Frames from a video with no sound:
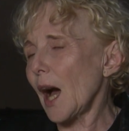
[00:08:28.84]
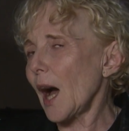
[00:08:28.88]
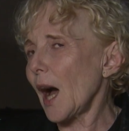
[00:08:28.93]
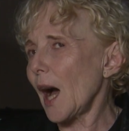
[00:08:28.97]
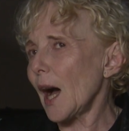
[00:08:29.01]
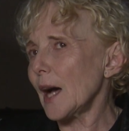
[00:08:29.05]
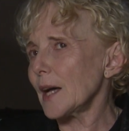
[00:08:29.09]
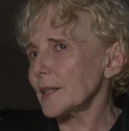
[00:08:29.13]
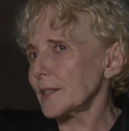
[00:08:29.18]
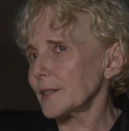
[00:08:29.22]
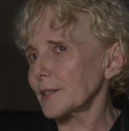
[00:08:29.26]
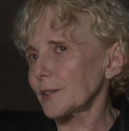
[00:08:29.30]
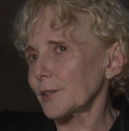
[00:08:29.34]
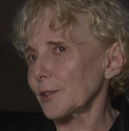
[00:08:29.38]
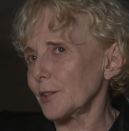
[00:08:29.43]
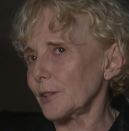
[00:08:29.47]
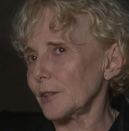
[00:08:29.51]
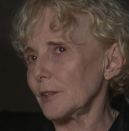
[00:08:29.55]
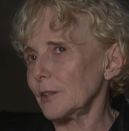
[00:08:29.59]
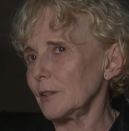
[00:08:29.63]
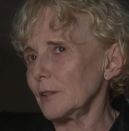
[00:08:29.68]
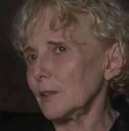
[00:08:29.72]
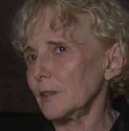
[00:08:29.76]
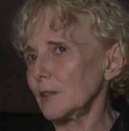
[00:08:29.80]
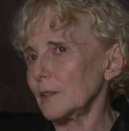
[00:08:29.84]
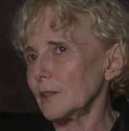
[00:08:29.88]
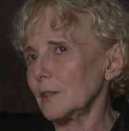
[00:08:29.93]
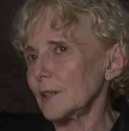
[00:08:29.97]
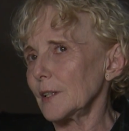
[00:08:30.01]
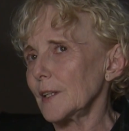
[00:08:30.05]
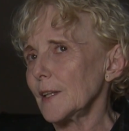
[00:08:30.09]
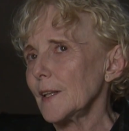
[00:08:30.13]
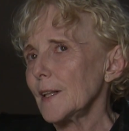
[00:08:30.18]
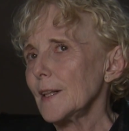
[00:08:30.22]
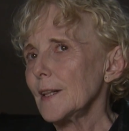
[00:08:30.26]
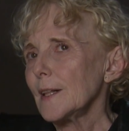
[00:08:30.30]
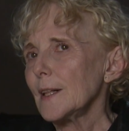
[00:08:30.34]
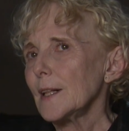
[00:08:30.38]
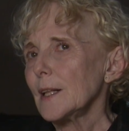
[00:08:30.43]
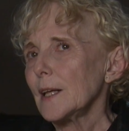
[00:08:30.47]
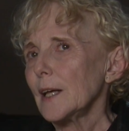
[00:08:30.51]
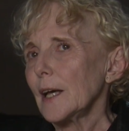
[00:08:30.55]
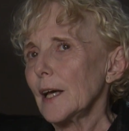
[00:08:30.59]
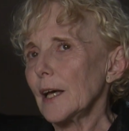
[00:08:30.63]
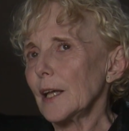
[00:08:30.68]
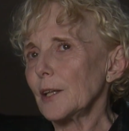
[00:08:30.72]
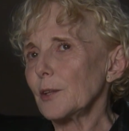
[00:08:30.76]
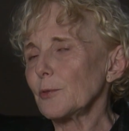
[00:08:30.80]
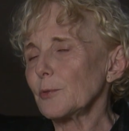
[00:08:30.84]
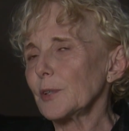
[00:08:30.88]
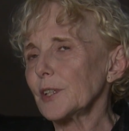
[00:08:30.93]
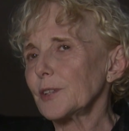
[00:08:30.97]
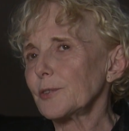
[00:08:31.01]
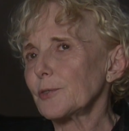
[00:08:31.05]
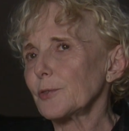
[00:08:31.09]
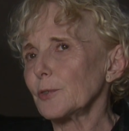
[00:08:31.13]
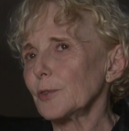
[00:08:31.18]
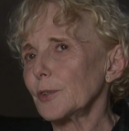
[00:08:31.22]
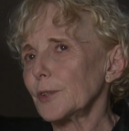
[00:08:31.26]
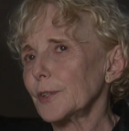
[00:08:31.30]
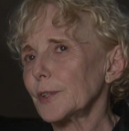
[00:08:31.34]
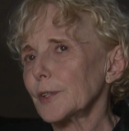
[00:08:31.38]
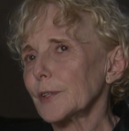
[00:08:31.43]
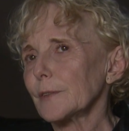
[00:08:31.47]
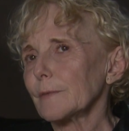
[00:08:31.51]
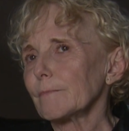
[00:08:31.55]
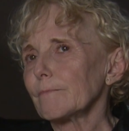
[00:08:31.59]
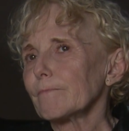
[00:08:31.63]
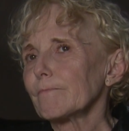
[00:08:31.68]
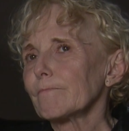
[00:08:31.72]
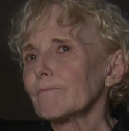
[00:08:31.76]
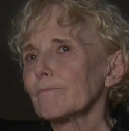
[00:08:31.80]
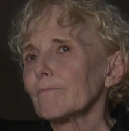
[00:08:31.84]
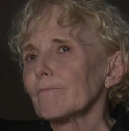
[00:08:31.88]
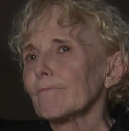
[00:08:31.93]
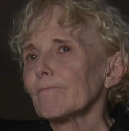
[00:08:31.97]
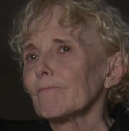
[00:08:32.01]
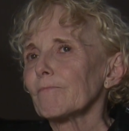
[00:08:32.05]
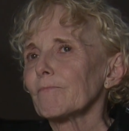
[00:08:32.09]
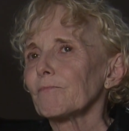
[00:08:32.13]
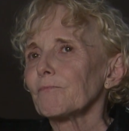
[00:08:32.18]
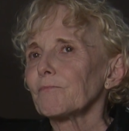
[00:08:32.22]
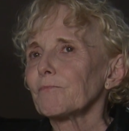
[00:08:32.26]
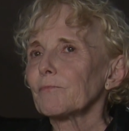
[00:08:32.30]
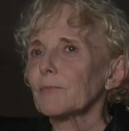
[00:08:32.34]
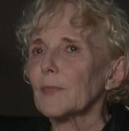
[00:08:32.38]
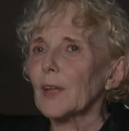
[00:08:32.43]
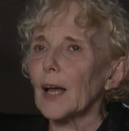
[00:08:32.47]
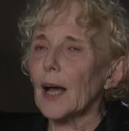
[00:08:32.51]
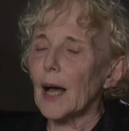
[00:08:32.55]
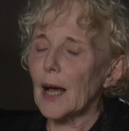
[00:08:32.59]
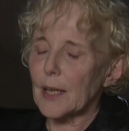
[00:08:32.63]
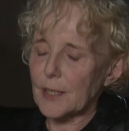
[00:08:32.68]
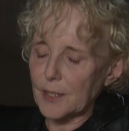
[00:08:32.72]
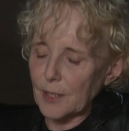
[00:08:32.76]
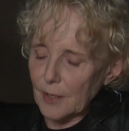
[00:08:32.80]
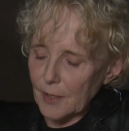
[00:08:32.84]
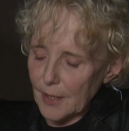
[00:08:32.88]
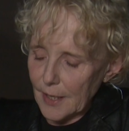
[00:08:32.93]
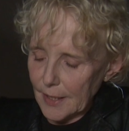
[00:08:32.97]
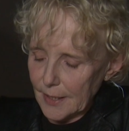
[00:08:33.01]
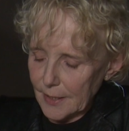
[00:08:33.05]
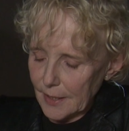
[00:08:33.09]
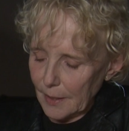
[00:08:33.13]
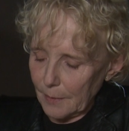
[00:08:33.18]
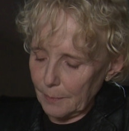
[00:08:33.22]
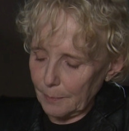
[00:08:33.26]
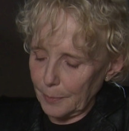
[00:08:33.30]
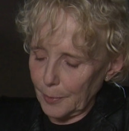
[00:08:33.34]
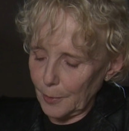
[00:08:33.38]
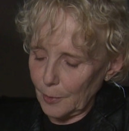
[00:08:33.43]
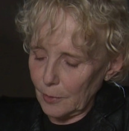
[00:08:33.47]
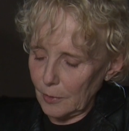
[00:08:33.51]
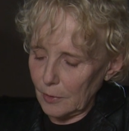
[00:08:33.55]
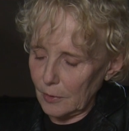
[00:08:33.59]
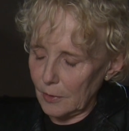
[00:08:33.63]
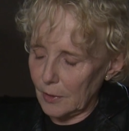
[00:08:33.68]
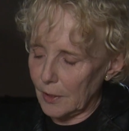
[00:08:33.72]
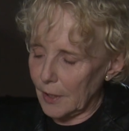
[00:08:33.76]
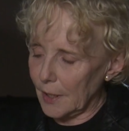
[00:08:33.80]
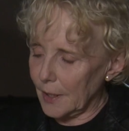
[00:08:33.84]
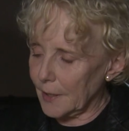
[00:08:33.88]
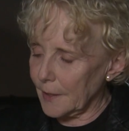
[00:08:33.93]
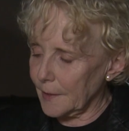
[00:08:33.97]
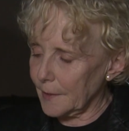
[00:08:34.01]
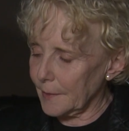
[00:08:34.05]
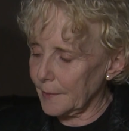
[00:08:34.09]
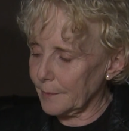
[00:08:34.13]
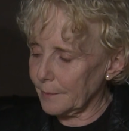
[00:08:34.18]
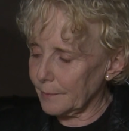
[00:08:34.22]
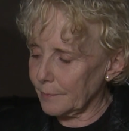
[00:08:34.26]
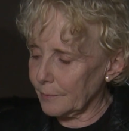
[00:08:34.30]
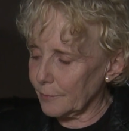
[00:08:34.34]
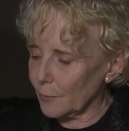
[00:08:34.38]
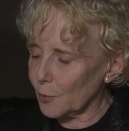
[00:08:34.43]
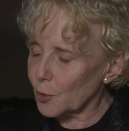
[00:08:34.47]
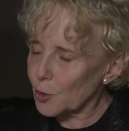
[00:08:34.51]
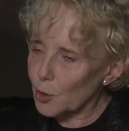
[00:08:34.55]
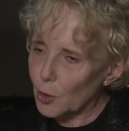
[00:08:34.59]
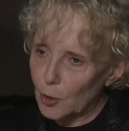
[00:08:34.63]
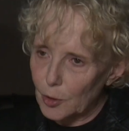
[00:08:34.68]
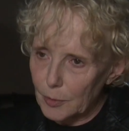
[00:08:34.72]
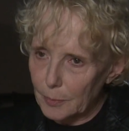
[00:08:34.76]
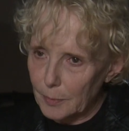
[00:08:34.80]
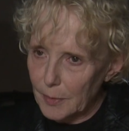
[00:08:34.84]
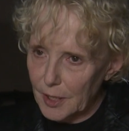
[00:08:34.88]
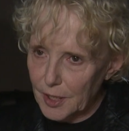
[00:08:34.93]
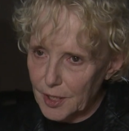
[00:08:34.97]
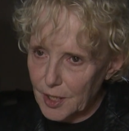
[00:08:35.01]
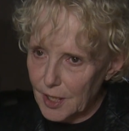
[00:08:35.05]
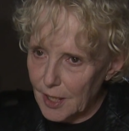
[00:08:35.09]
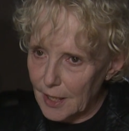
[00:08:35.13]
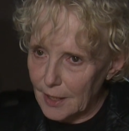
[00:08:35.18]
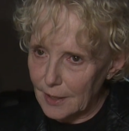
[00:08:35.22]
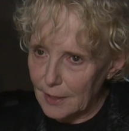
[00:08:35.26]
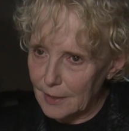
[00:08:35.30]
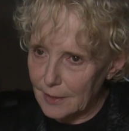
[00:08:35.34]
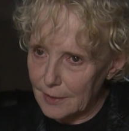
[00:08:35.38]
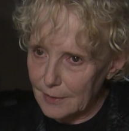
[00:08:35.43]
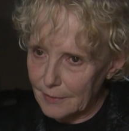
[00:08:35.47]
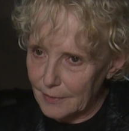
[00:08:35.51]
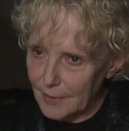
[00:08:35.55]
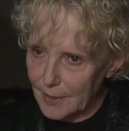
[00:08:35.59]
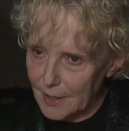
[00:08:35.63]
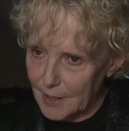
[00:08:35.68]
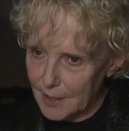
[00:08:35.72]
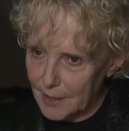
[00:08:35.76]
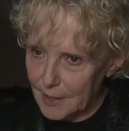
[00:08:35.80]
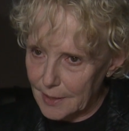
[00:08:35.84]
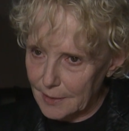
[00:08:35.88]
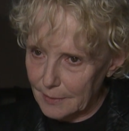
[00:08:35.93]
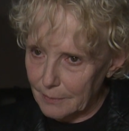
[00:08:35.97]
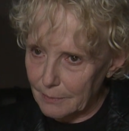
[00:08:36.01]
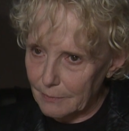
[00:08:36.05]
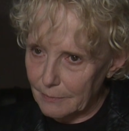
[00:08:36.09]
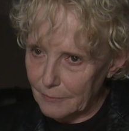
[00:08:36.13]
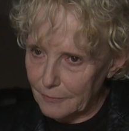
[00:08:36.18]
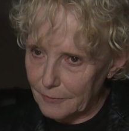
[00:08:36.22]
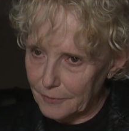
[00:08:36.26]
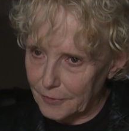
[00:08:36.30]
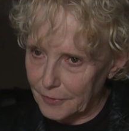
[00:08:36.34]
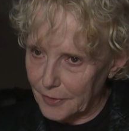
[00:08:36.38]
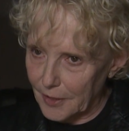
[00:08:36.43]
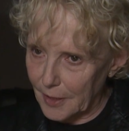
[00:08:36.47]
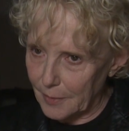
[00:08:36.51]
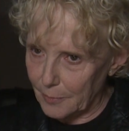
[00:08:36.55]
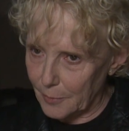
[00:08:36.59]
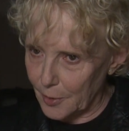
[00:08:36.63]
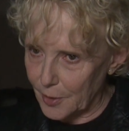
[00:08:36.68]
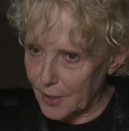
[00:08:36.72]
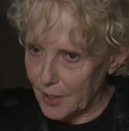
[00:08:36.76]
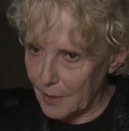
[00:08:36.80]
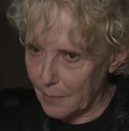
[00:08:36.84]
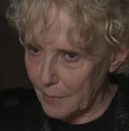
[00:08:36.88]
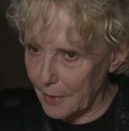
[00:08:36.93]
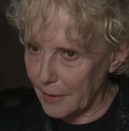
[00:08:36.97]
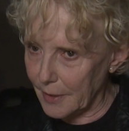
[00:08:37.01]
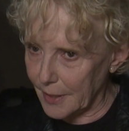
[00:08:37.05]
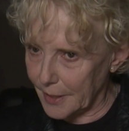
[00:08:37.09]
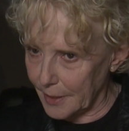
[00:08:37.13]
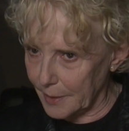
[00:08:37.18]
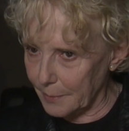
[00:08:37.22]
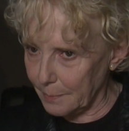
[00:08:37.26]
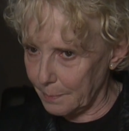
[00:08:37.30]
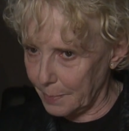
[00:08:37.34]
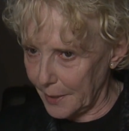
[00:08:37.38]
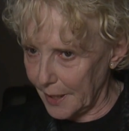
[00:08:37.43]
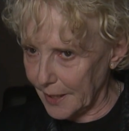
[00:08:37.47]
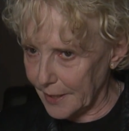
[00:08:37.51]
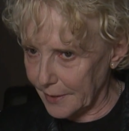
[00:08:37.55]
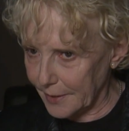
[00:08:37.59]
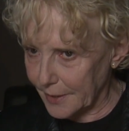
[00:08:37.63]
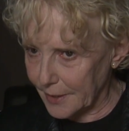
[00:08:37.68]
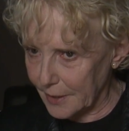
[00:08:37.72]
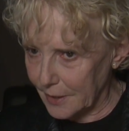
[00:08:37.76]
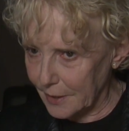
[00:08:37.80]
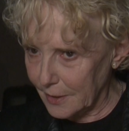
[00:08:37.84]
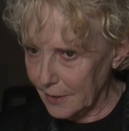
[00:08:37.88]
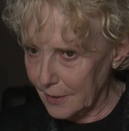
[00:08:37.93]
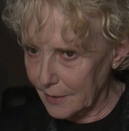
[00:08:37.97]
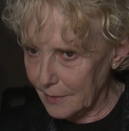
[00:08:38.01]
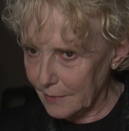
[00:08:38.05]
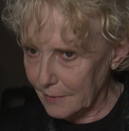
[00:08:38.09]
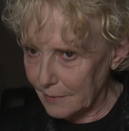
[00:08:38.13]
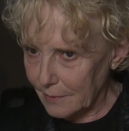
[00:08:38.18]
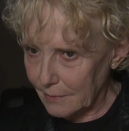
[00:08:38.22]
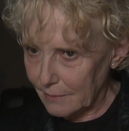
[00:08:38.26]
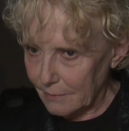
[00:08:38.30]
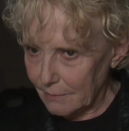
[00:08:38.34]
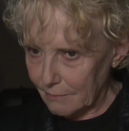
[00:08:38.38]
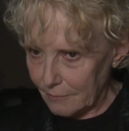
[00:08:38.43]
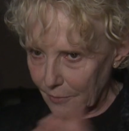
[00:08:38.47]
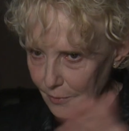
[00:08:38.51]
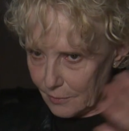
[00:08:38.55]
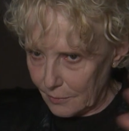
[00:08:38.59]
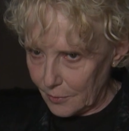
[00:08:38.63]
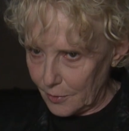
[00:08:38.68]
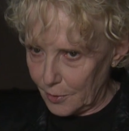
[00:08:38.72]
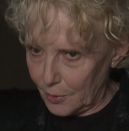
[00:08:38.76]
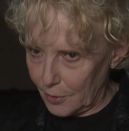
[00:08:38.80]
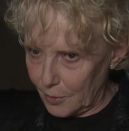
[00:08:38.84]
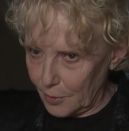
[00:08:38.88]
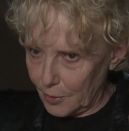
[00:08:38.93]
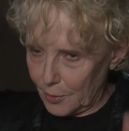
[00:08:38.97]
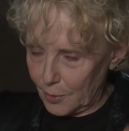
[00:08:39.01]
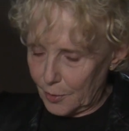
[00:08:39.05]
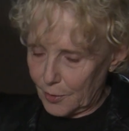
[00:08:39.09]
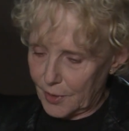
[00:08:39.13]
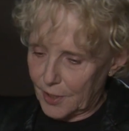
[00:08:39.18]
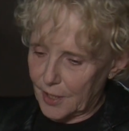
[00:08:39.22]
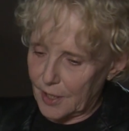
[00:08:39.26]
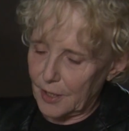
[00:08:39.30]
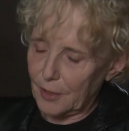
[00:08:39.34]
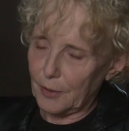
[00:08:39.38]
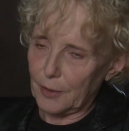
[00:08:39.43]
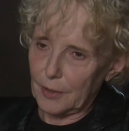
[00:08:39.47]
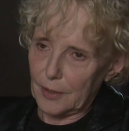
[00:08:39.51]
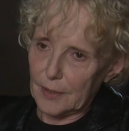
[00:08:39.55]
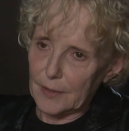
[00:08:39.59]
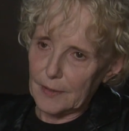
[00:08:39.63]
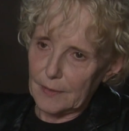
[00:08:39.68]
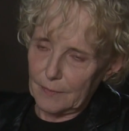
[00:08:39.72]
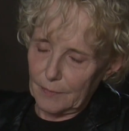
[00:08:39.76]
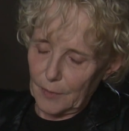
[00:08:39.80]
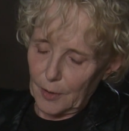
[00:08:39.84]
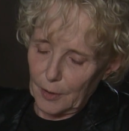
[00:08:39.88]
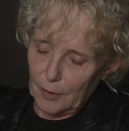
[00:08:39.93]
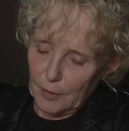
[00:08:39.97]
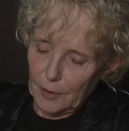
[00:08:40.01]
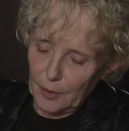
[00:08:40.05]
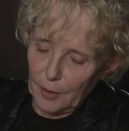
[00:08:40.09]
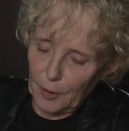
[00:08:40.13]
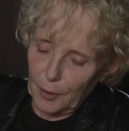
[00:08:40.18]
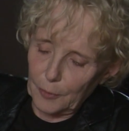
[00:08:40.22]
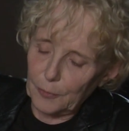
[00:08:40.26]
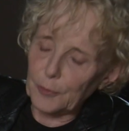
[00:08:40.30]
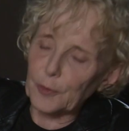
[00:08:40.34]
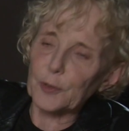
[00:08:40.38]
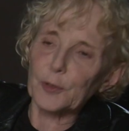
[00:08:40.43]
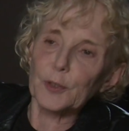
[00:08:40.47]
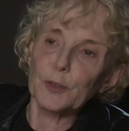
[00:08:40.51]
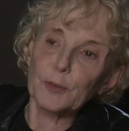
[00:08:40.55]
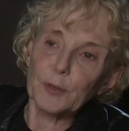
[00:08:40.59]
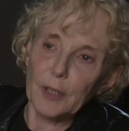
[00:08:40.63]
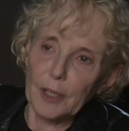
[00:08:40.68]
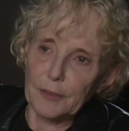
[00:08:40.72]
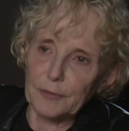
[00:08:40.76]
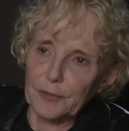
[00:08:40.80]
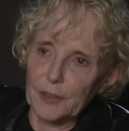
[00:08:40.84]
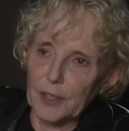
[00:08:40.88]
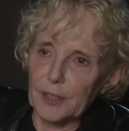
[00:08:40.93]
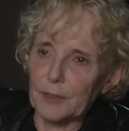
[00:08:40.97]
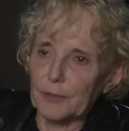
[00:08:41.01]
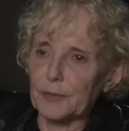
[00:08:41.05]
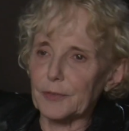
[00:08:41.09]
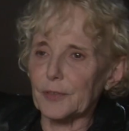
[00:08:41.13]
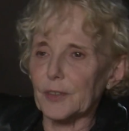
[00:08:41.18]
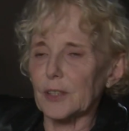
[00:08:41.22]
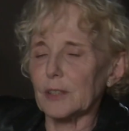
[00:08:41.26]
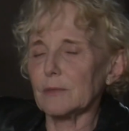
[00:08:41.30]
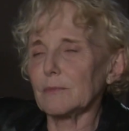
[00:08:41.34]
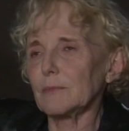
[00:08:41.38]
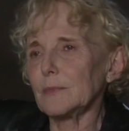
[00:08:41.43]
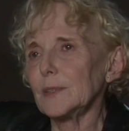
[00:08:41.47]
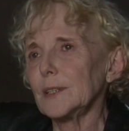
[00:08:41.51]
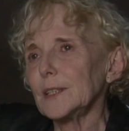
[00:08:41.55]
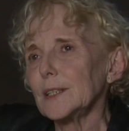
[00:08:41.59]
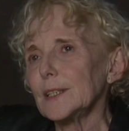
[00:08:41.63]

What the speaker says: asked her, and we took as an example Joan Mitchell, this famous American painter. You see her photograph in the film.